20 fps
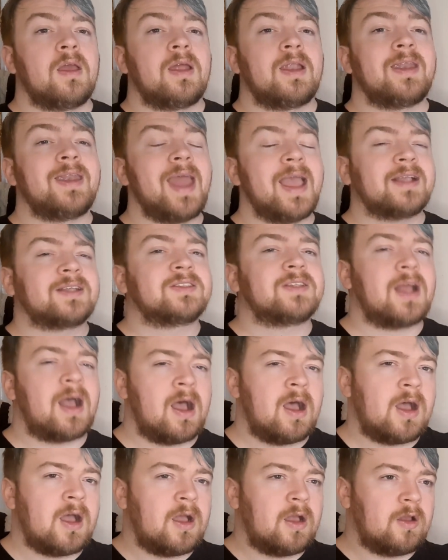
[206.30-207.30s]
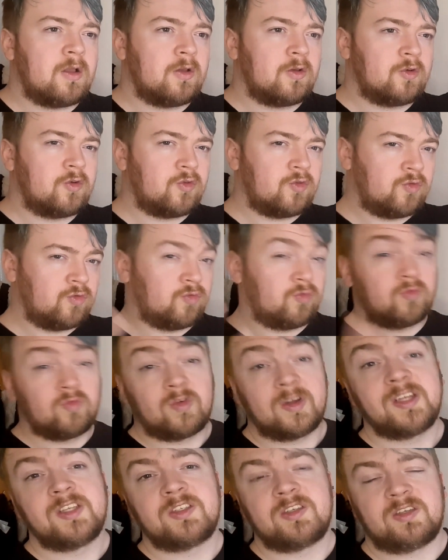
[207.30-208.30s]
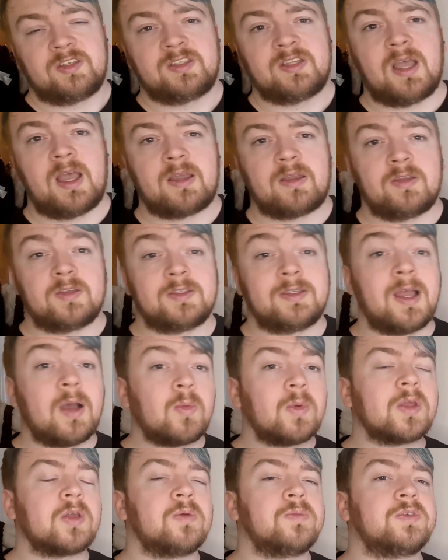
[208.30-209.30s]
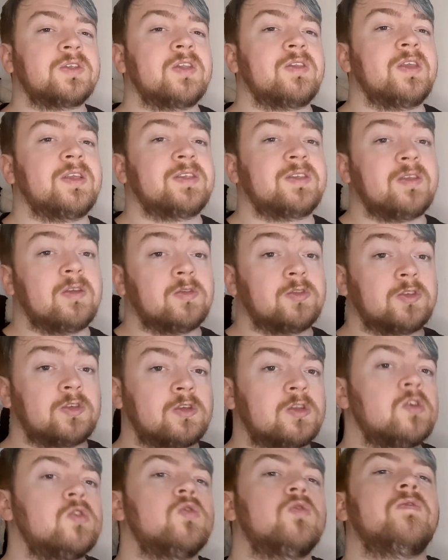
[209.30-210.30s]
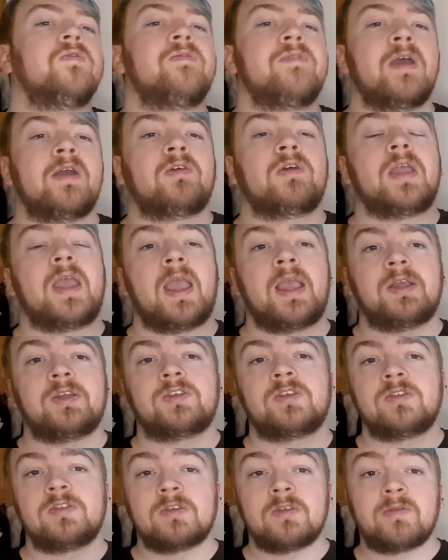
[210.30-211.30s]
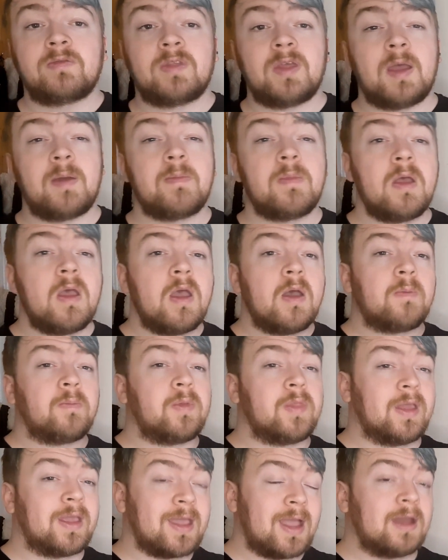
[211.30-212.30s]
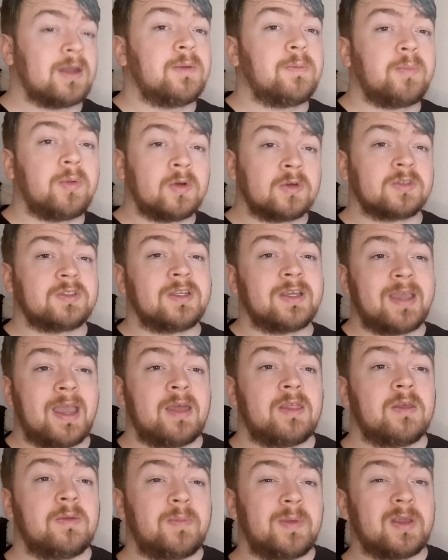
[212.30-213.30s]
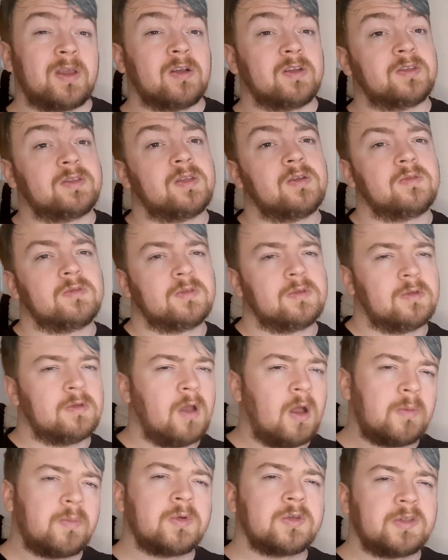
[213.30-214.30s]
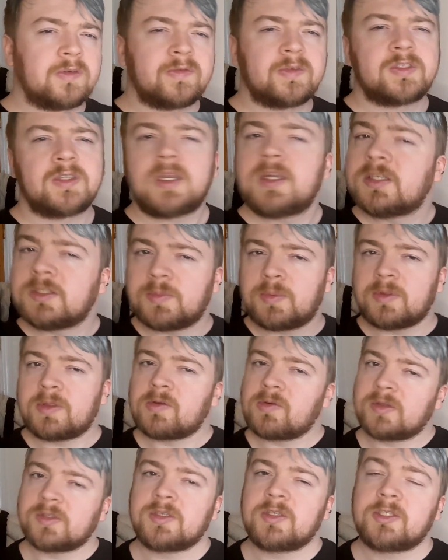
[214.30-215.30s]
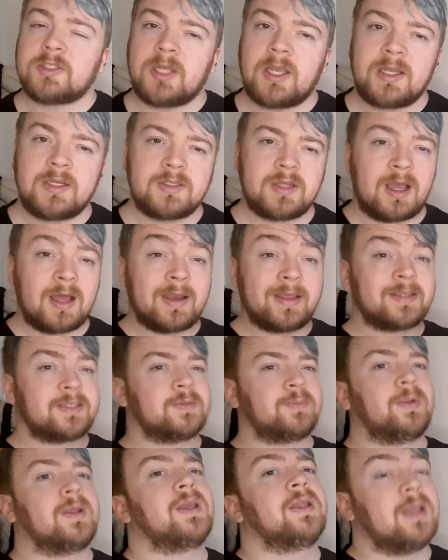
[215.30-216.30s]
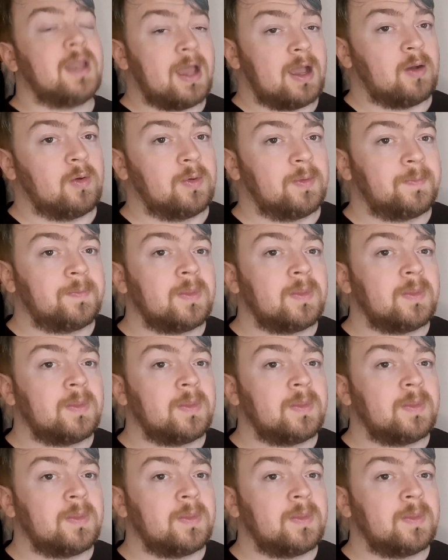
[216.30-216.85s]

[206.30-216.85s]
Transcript: Next are creature sagas. Now when it comes to this, there's 2 variations of them, but they kind of belong together because there's not much of a change, but there is a change. I'll explain now.